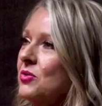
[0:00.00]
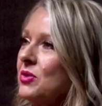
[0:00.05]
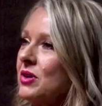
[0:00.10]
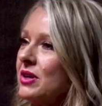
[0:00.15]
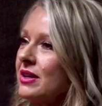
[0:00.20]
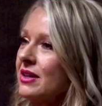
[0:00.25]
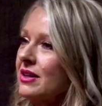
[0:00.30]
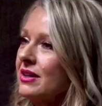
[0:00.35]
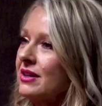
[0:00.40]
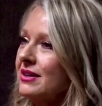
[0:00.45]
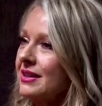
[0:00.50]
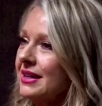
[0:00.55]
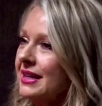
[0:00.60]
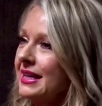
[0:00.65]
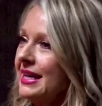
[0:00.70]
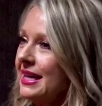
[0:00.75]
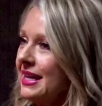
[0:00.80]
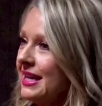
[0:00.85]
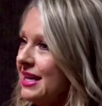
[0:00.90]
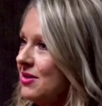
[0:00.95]
we're
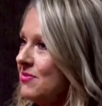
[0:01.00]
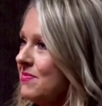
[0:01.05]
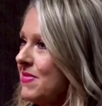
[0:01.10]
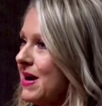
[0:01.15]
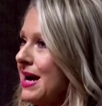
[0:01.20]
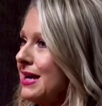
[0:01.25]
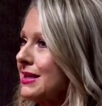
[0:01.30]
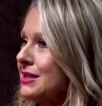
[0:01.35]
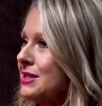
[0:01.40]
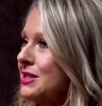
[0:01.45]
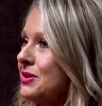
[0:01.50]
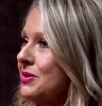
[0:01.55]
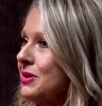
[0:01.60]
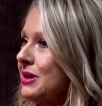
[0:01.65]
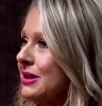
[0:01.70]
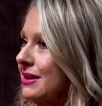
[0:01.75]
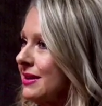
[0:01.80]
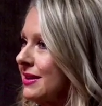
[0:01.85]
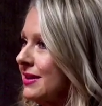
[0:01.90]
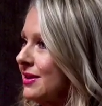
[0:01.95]
getting back to a
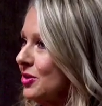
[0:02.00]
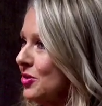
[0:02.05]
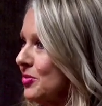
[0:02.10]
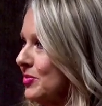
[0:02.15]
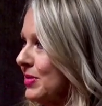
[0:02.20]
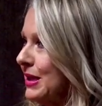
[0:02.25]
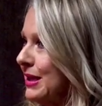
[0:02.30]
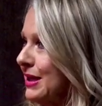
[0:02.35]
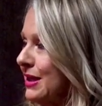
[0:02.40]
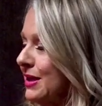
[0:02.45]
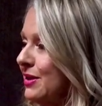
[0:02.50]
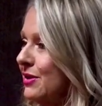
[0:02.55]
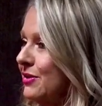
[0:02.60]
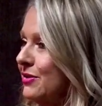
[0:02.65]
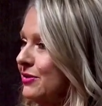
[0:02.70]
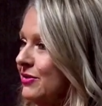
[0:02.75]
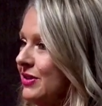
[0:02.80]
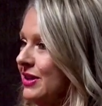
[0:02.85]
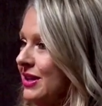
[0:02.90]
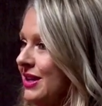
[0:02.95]
little bit
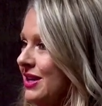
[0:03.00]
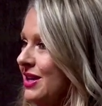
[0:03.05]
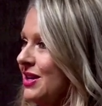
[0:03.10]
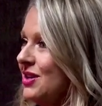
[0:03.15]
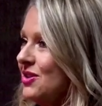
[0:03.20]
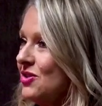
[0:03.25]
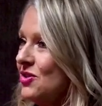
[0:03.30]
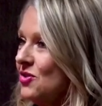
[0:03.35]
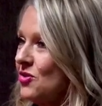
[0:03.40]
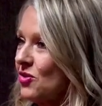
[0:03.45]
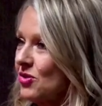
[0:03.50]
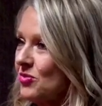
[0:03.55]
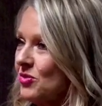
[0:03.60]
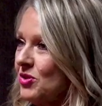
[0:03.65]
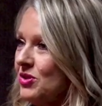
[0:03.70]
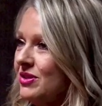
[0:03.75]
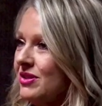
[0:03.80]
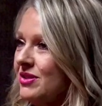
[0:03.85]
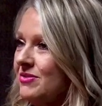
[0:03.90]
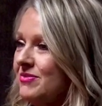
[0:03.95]
of
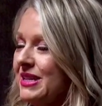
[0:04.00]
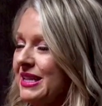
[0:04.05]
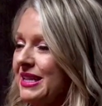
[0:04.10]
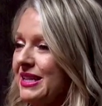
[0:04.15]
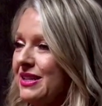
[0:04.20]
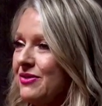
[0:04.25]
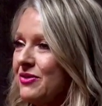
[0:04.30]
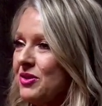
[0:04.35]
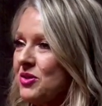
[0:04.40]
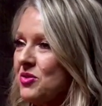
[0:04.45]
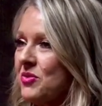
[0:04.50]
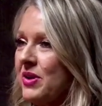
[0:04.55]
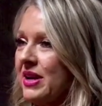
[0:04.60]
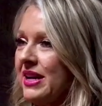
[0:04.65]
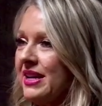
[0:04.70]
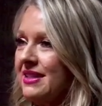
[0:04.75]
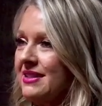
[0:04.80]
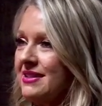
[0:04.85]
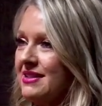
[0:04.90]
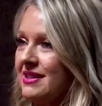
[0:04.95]
normal in many different
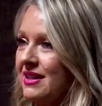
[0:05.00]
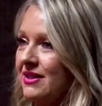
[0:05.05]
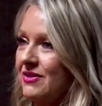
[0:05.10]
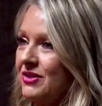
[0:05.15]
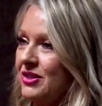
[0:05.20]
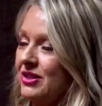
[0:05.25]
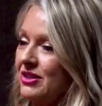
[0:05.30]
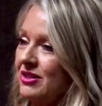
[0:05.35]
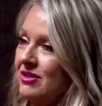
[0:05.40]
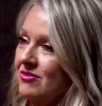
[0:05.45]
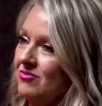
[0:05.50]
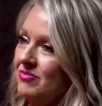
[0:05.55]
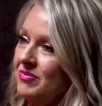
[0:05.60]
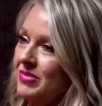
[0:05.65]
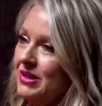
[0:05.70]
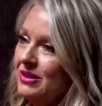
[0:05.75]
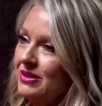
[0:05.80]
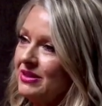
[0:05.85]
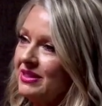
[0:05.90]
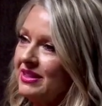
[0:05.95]
ways after
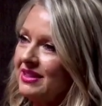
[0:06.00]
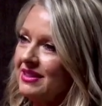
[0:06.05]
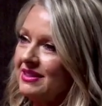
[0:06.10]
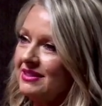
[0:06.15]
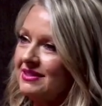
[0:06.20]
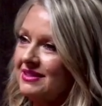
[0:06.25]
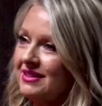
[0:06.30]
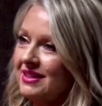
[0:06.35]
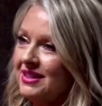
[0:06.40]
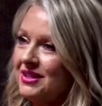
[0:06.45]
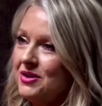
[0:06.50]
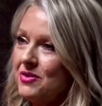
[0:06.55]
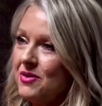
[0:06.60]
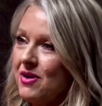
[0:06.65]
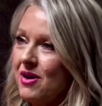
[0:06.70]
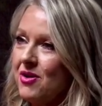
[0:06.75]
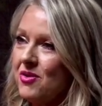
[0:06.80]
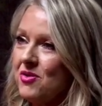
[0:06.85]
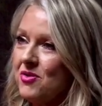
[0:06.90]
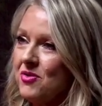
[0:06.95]
building a new
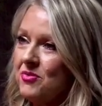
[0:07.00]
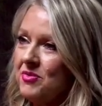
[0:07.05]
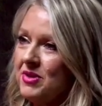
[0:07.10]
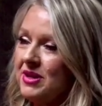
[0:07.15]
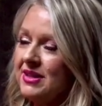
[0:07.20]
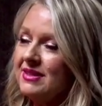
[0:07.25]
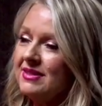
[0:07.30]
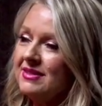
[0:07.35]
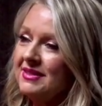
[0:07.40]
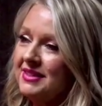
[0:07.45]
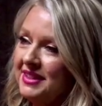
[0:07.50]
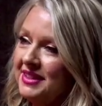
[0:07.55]
home and